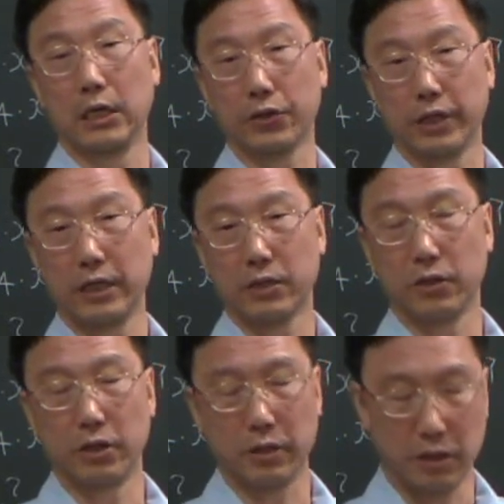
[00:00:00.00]
Okay,
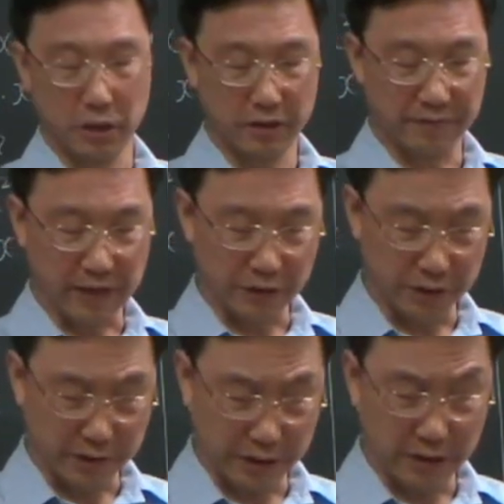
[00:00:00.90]
so you have to find
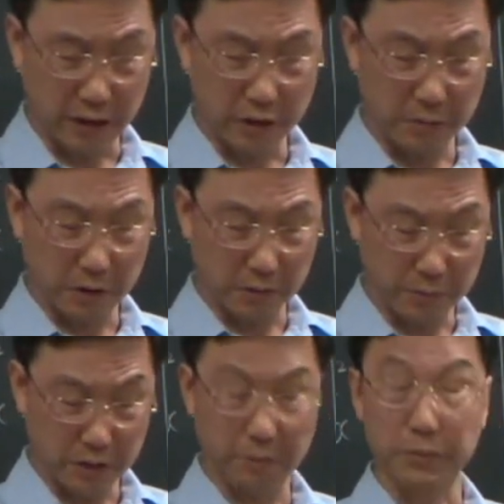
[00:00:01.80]
GCDs there. You have to
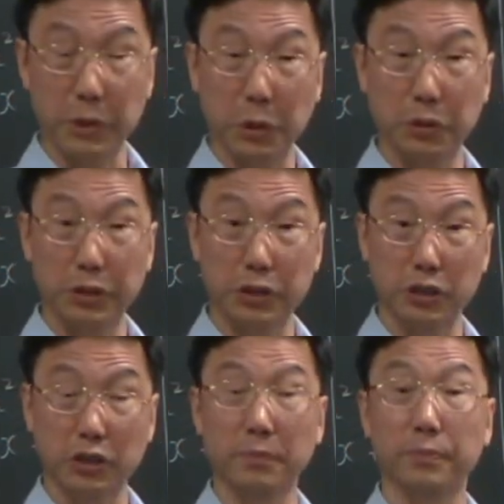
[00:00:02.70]
compute something called the
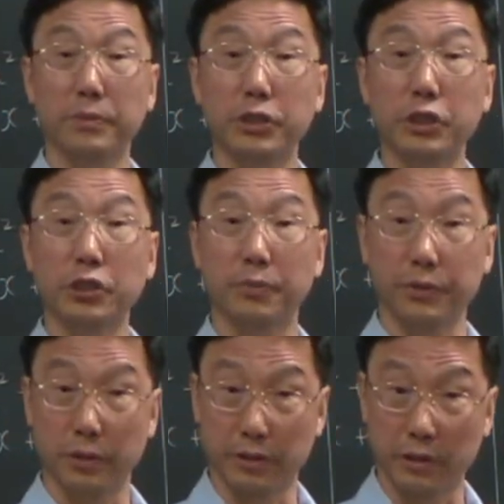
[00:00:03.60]

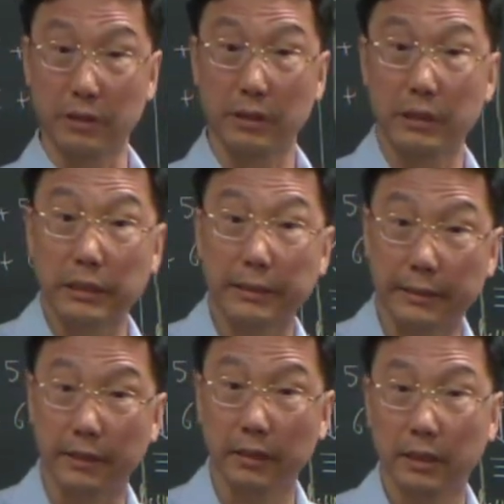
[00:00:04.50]
sub-resultant.
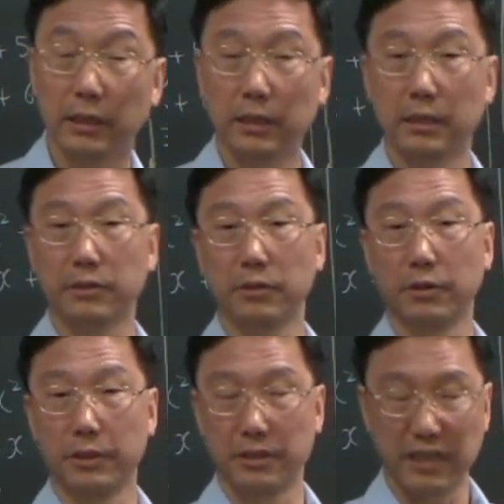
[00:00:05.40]
Okay,
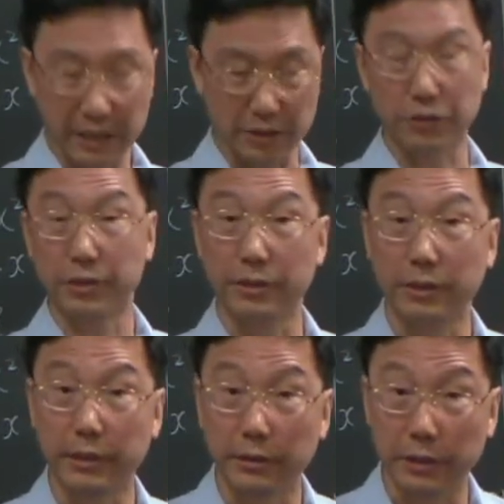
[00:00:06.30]
so it's not actually
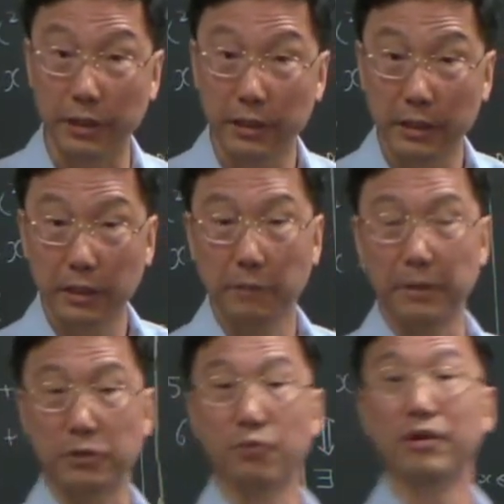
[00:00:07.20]
GCD. Okay,
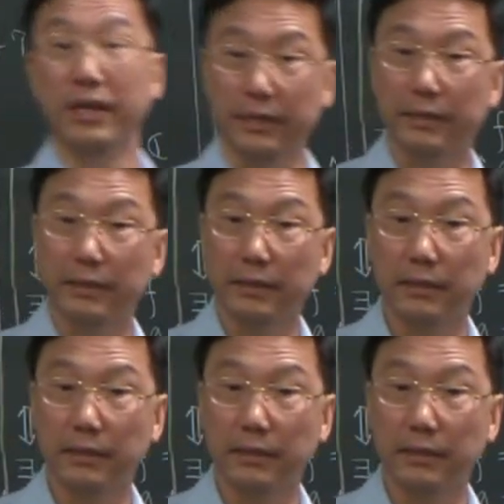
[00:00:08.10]
but it's related.